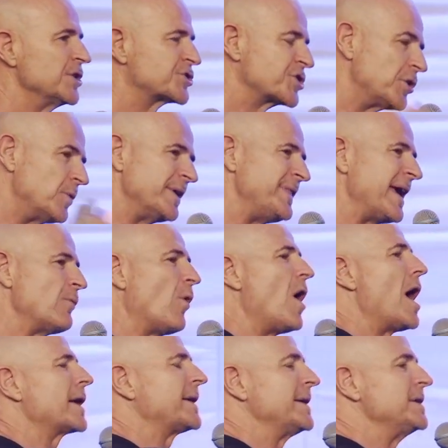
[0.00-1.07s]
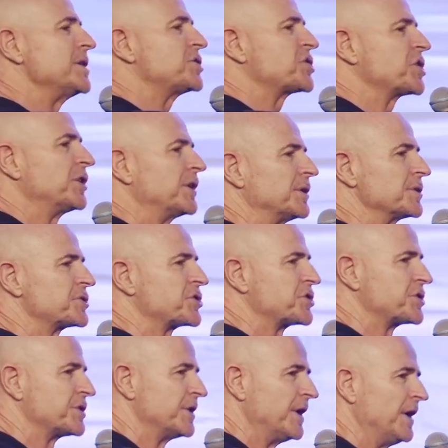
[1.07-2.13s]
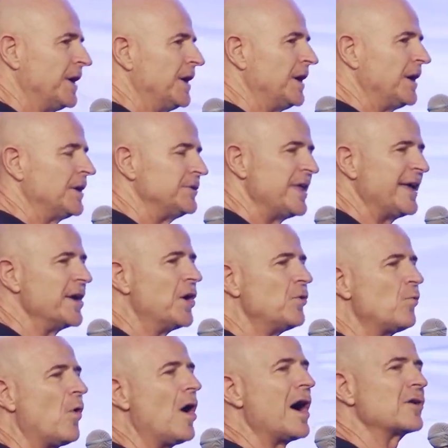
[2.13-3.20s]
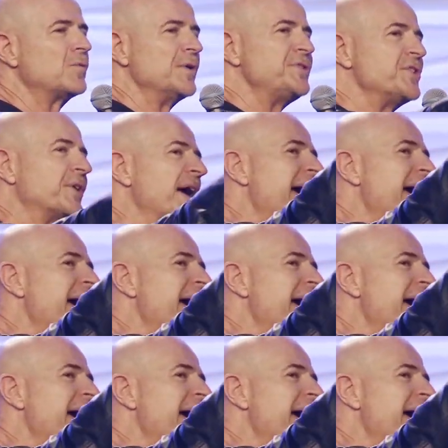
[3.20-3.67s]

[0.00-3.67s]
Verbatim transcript: So when they walk into church, they don't walk with their